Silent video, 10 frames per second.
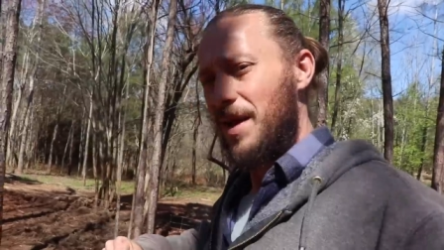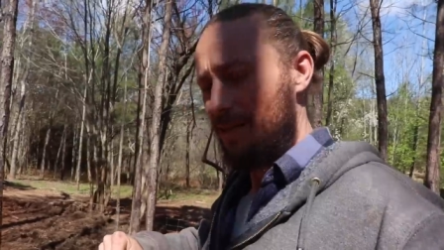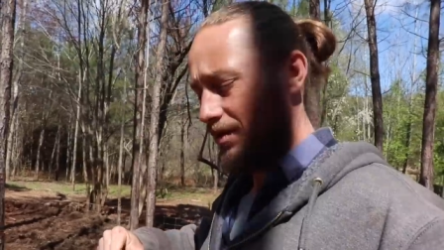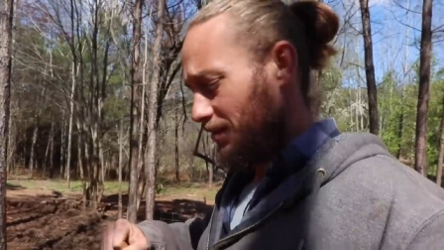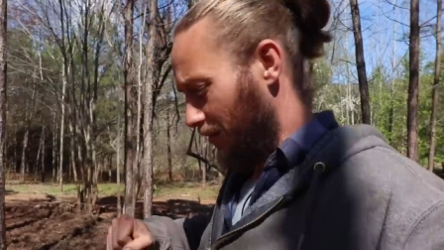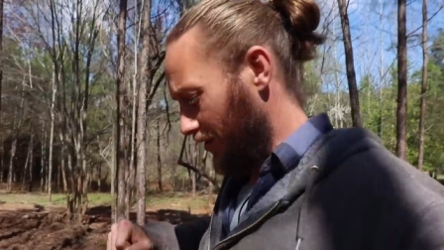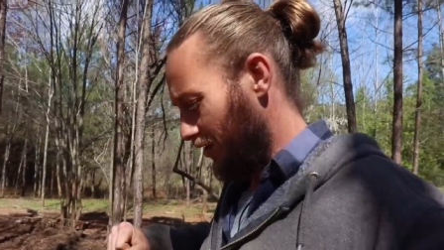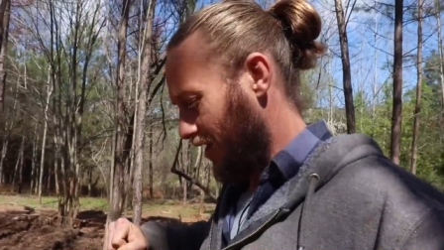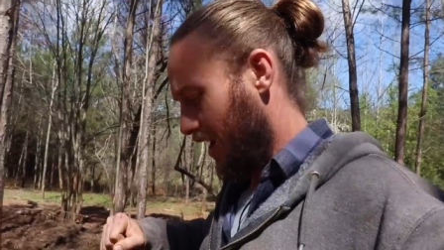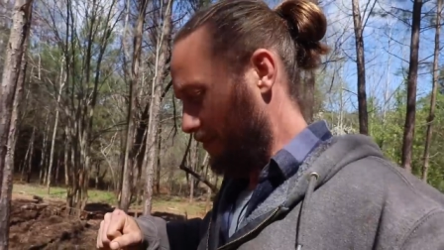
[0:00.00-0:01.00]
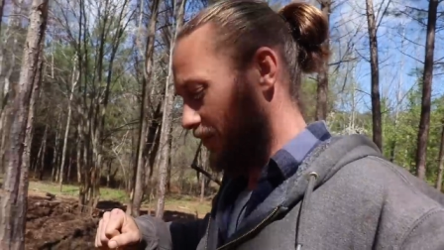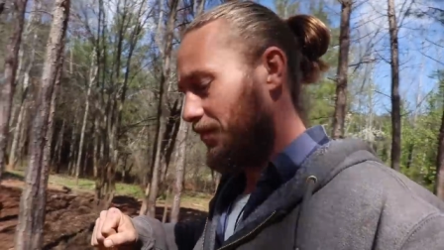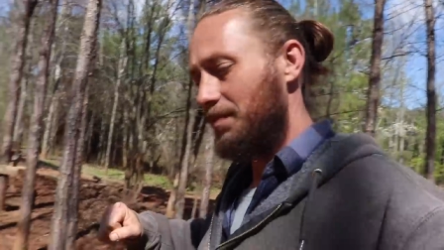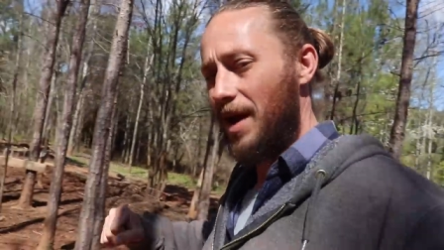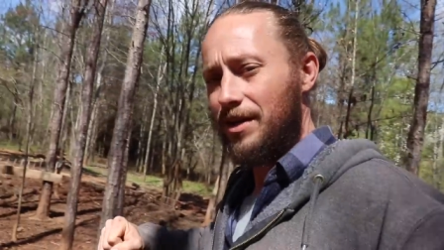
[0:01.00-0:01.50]
basically what just
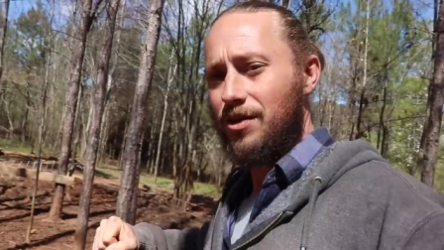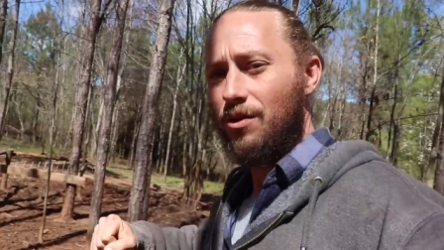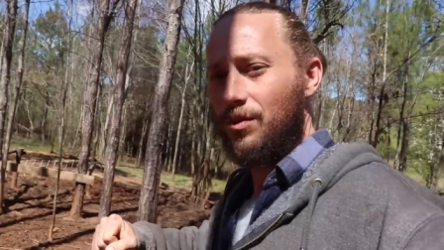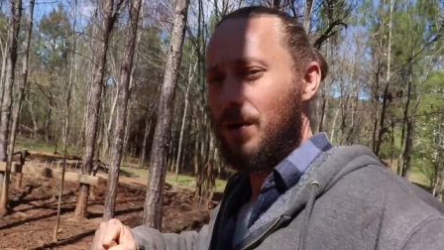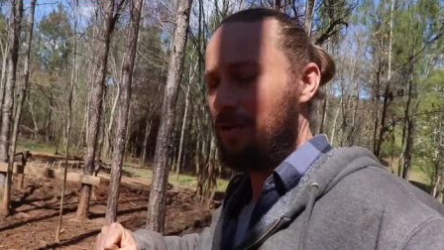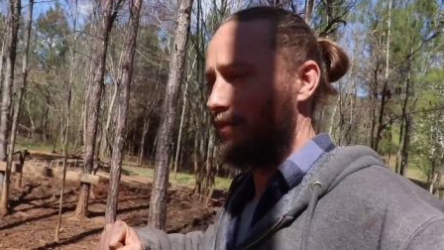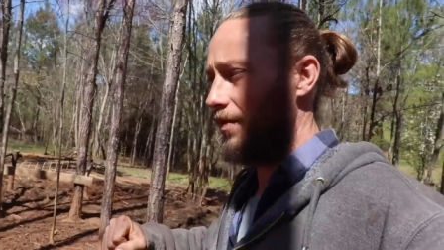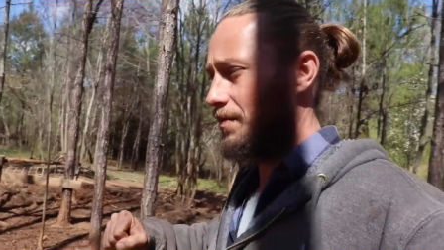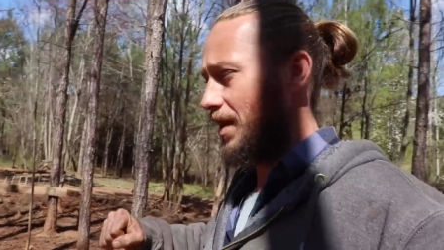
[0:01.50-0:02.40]
happened. We're back to cold weather for a